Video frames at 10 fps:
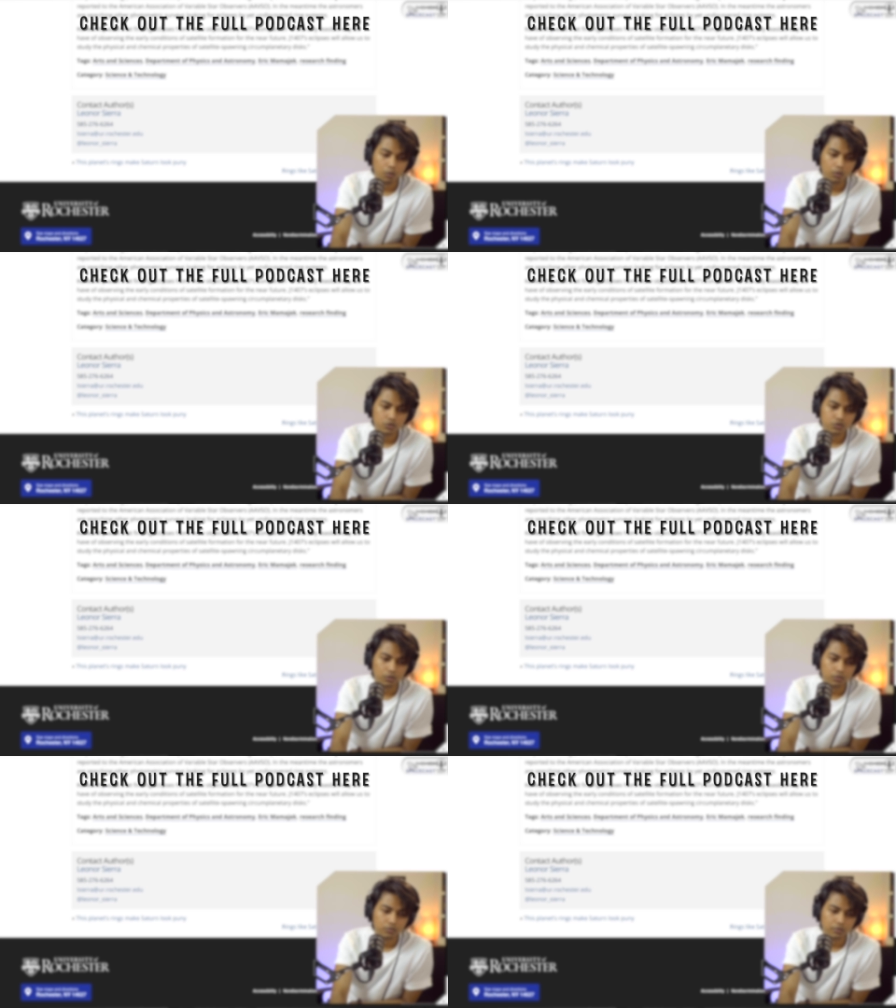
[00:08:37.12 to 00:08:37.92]

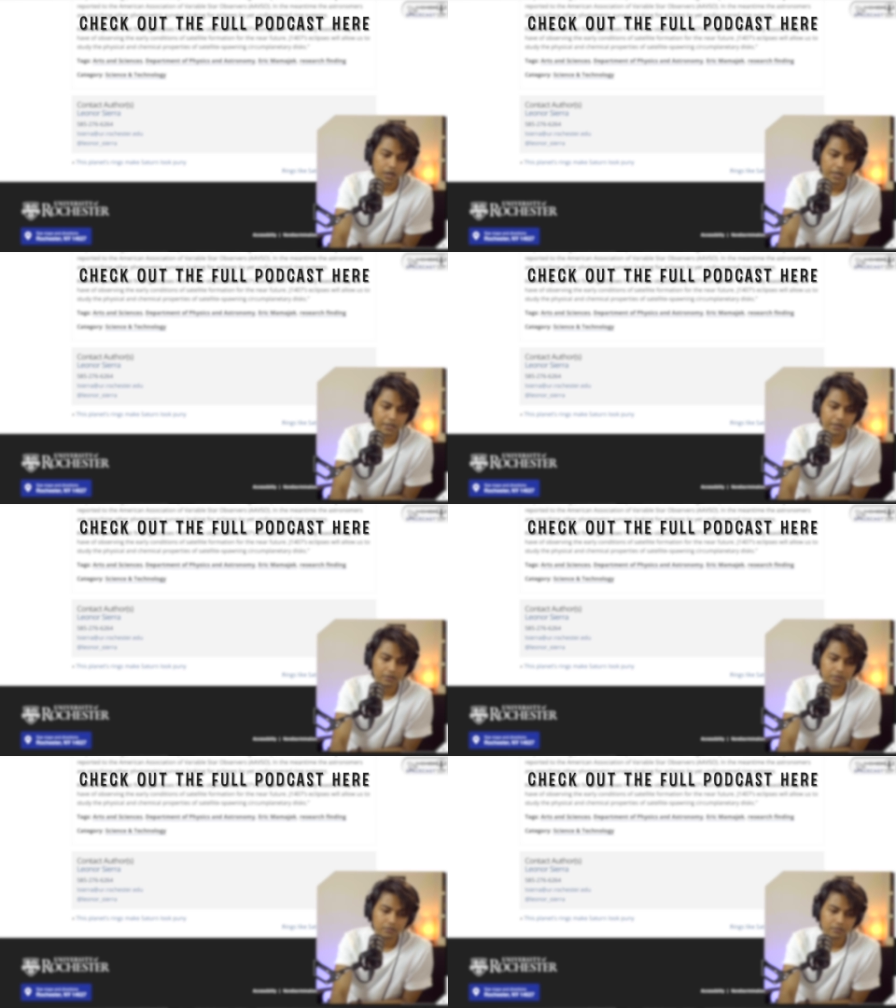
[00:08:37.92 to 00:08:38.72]
also i
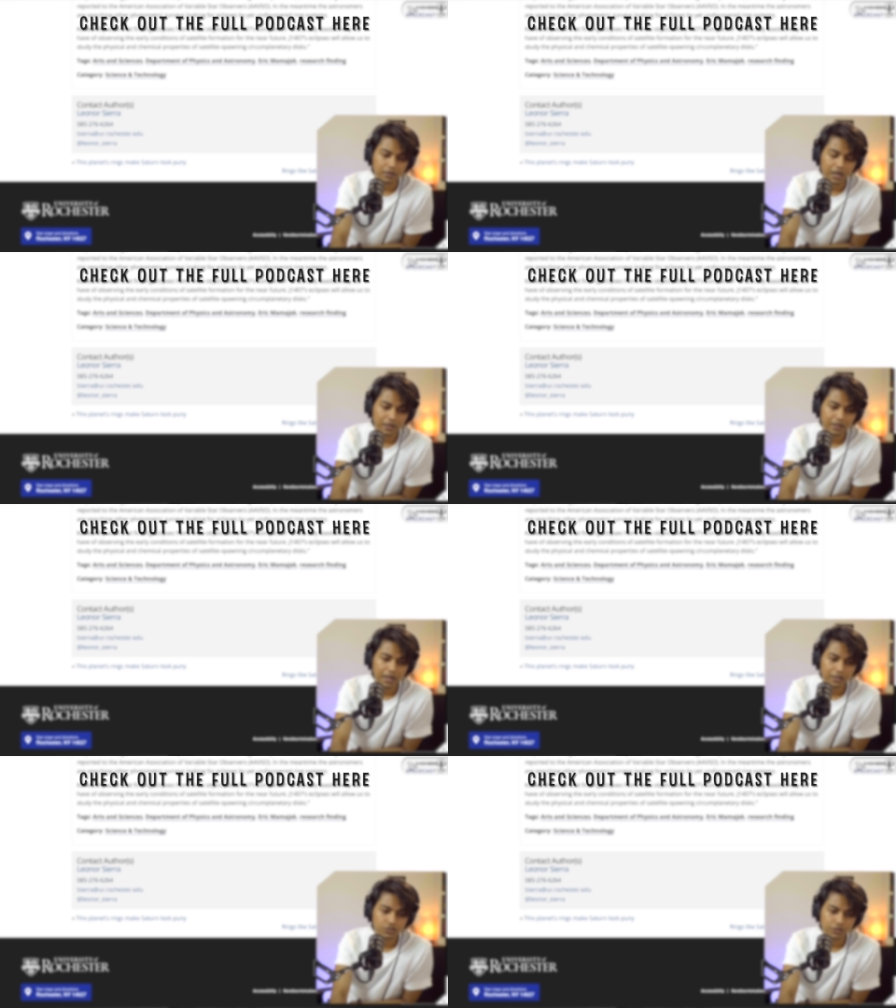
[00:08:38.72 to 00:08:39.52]
can i can
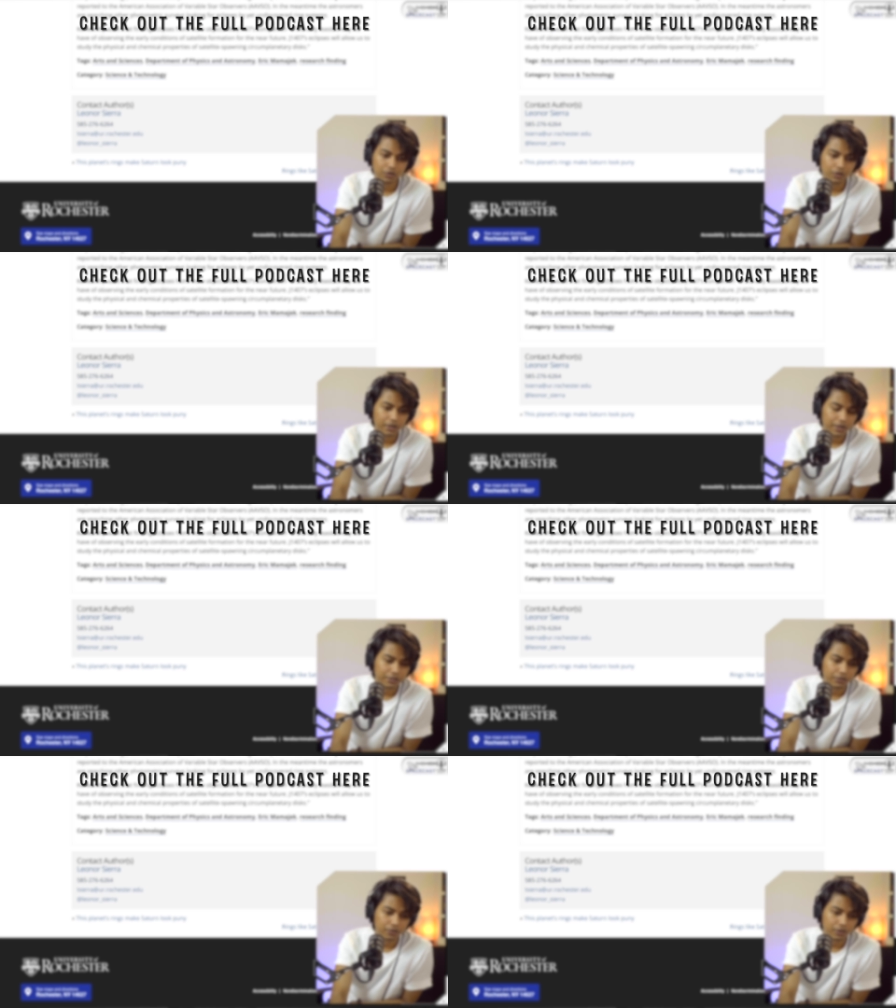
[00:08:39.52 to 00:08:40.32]
actually
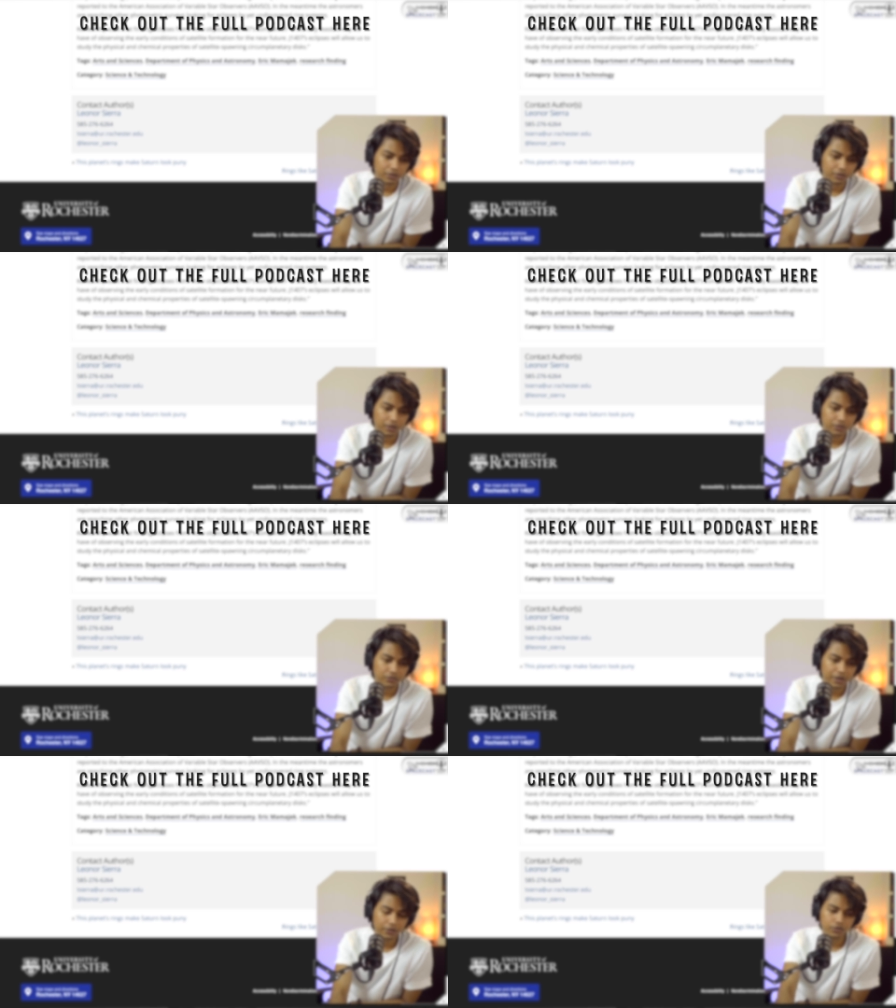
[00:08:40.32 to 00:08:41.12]
contact the author i'll
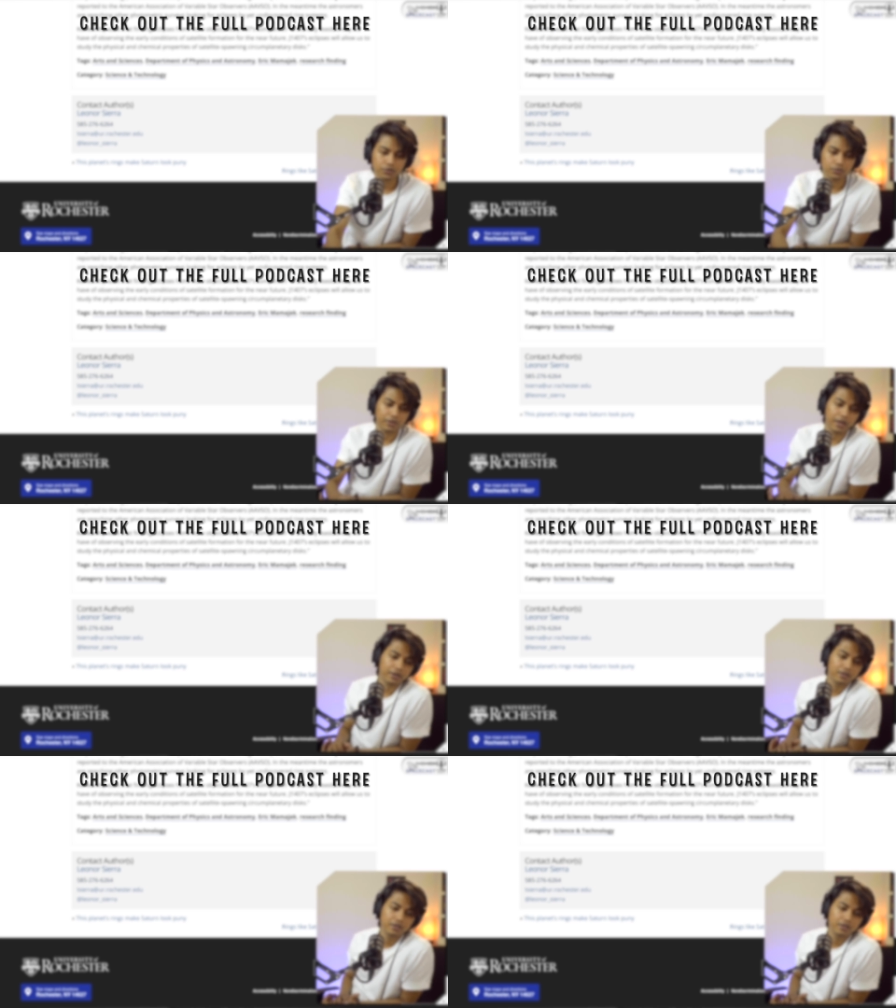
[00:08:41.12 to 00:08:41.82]
try to do that